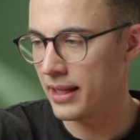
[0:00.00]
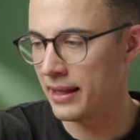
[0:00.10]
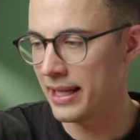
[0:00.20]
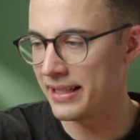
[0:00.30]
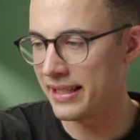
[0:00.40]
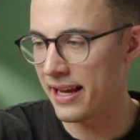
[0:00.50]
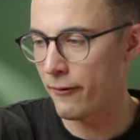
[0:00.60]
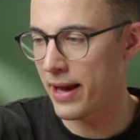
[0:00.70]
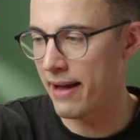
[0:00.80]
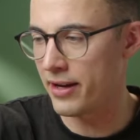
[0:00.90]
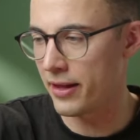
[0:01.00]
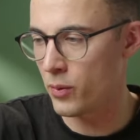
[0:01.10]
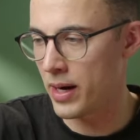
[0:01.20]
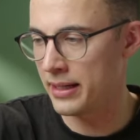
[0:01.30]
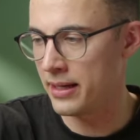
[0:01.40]
Let's see if we have
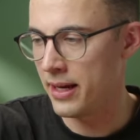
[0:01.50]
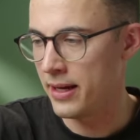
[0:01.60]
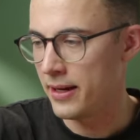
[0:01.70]
another one.